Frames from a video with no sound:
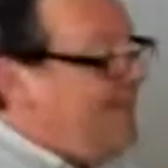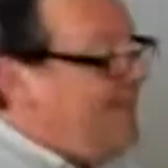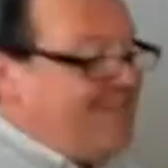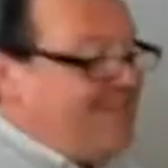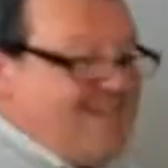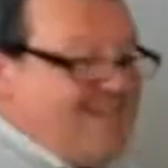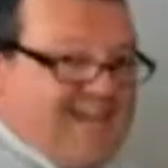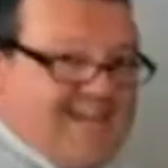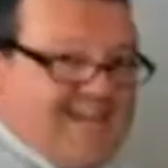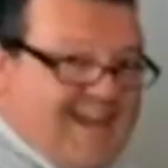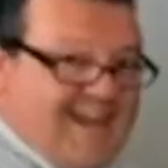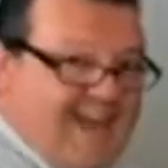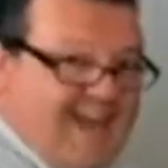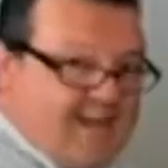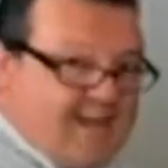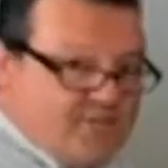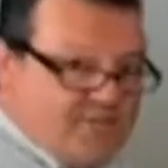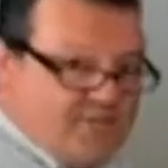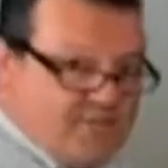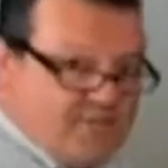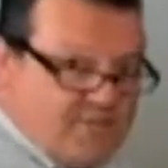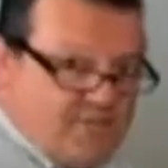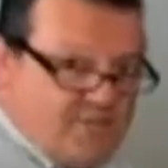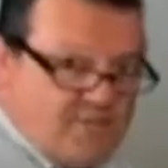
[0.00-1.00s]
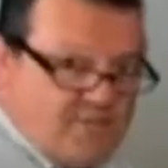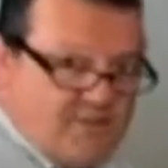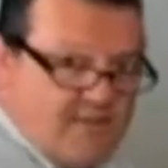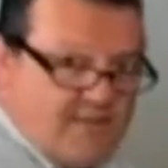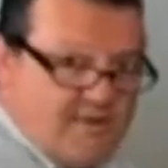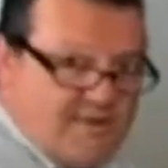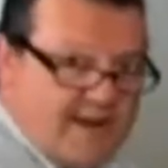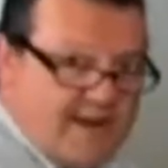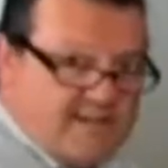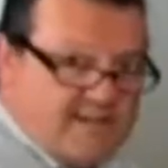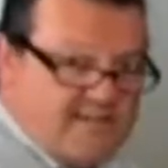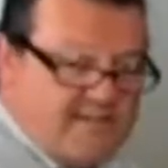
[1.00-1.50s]
they can actually do
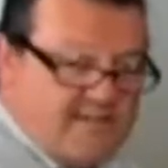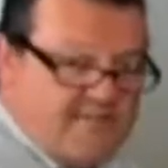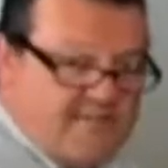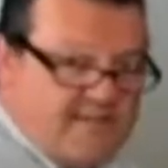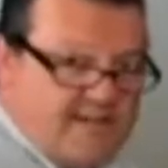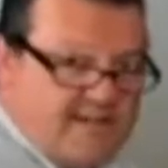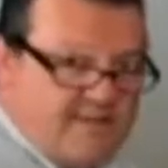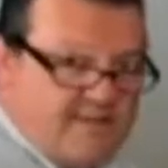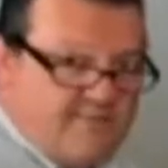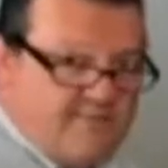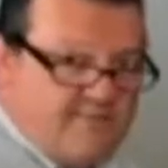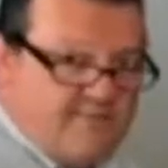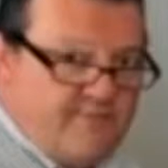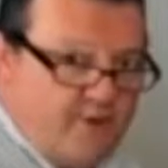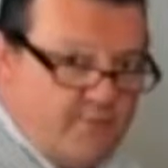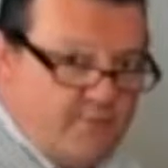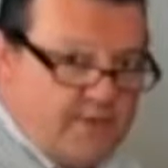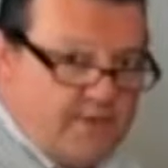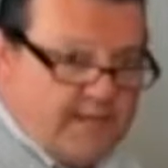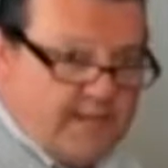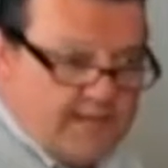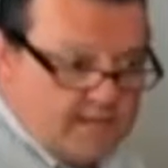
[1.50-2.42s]
interactivity and voting.